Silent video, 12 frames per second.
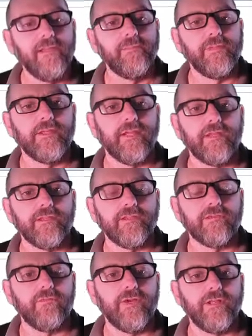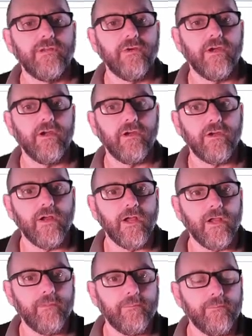because when you
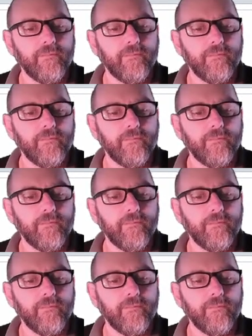are